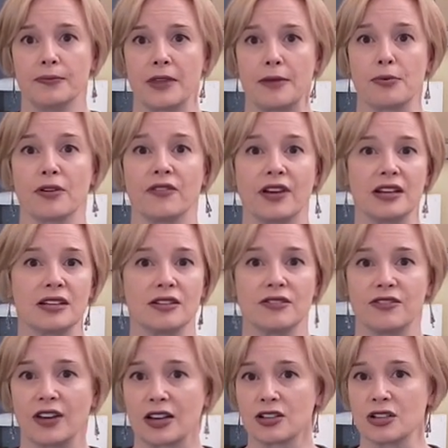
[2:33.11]
They prevent
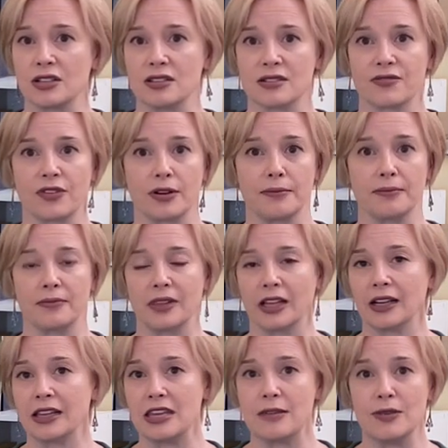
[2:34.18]
infections from
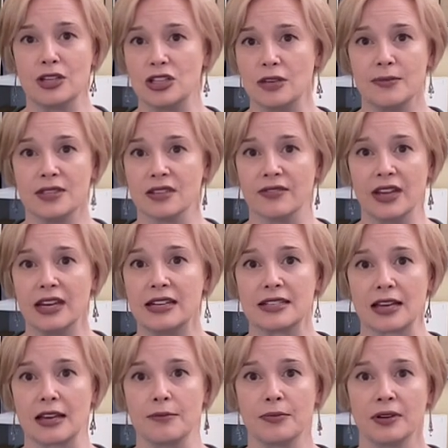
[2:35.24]
little heebie-jeebies of any
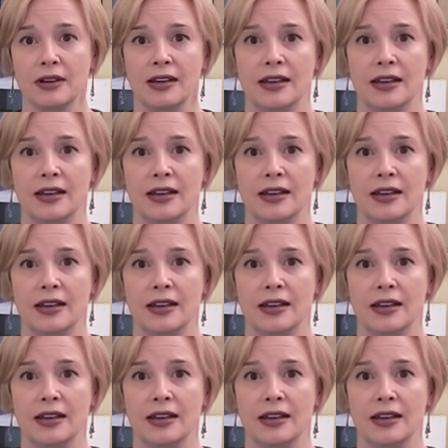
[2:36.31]
type.